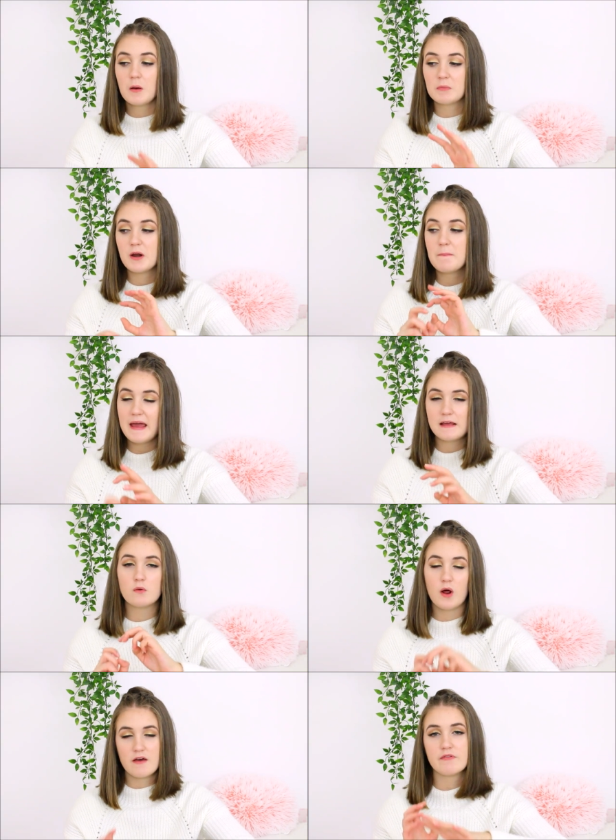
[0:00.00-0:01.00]
I'm going to paint
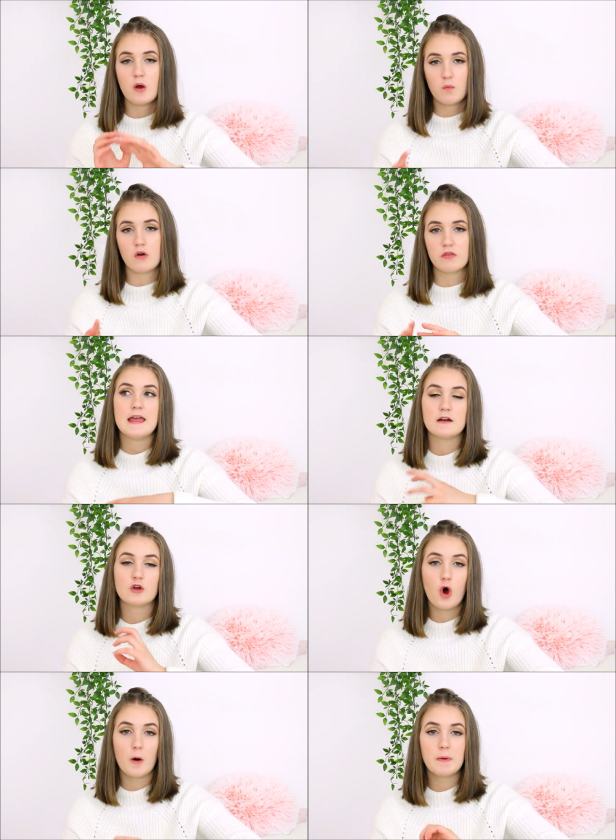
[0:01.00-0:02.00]
whatever I want in
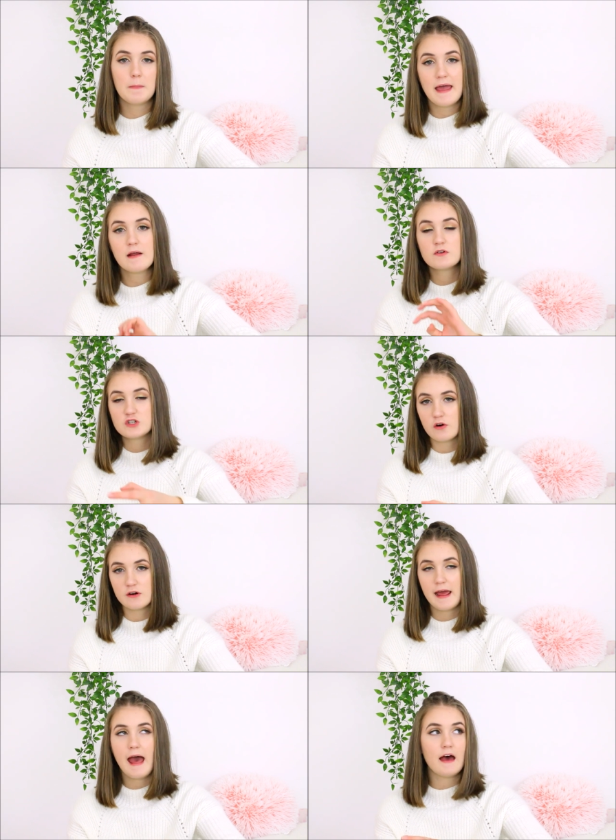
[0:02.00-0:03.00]
copper paint, which I
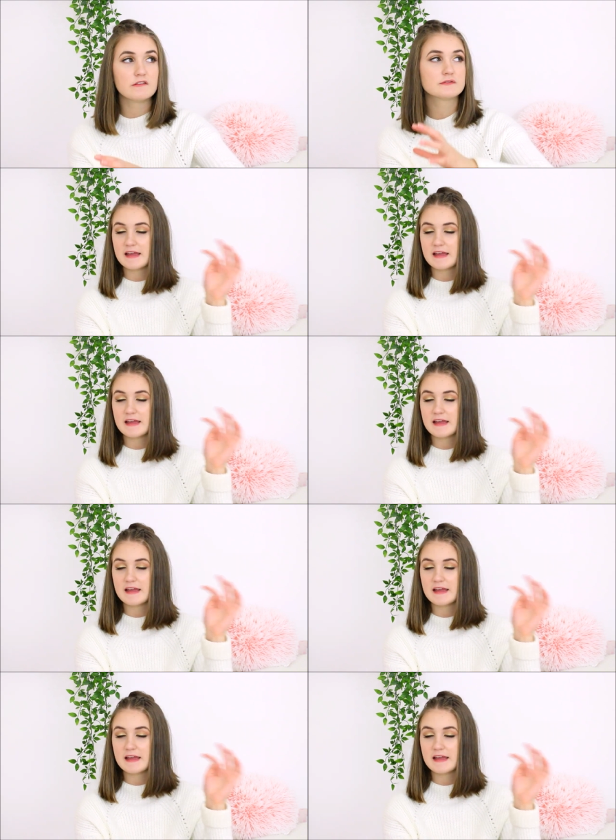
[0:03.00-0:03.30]
already have.